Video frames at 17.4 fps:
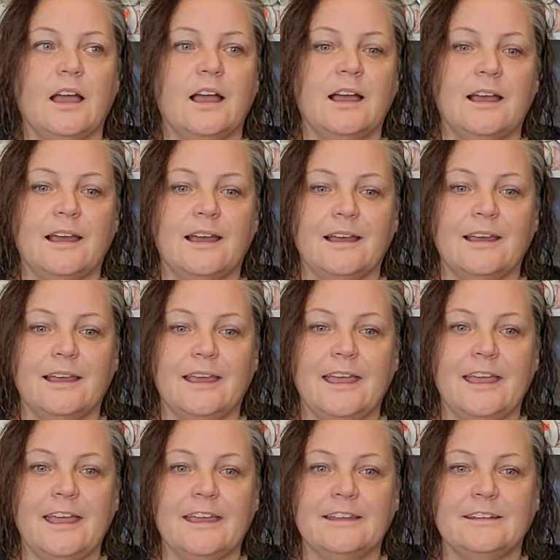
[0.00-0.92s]

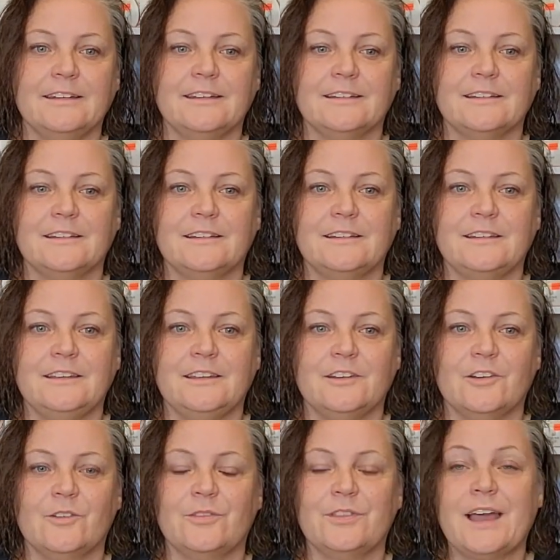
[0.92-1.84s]
And
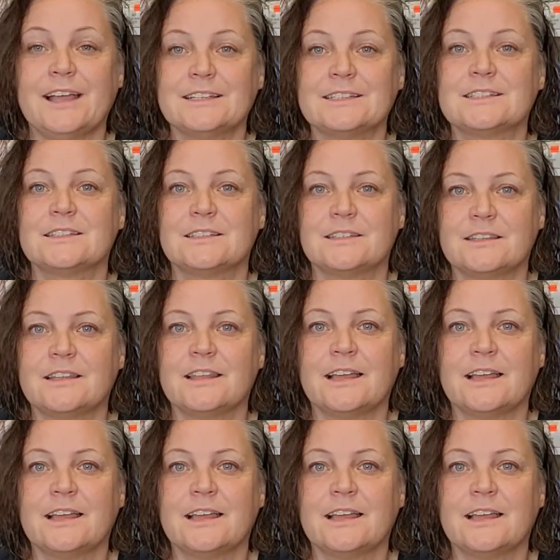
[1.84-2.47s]
you know, that's